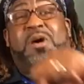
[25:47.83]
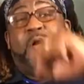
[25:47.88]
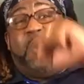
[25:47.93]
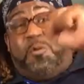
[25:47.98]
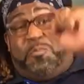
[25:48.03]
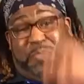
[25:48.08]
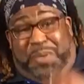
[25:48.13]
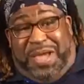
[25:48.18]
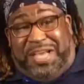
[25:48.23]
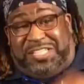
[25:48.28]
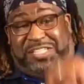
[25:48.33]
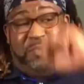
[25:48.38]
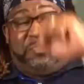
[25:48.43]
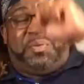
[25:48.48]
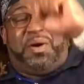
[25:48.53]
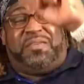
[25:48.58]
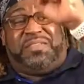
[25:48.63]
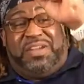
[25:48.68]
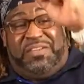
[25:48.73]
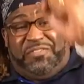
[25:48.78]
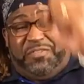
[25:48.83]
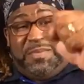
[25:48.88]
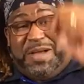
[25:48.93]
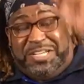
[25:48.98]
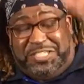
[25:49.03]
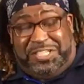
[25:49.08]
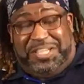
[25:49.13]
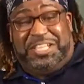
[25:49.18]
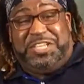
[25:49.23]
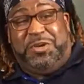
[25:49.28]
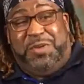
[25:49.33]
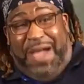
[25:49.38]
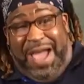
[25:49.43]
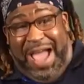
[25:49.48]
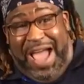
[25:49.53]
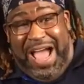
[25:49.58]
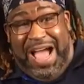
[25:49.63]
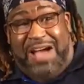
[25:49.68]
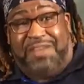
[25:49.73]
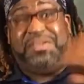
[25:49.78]
or based upon the information that you
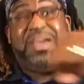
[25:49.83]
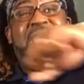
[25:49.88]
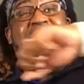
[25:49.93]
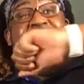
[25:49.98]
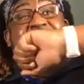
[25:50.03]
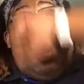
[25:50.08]
have,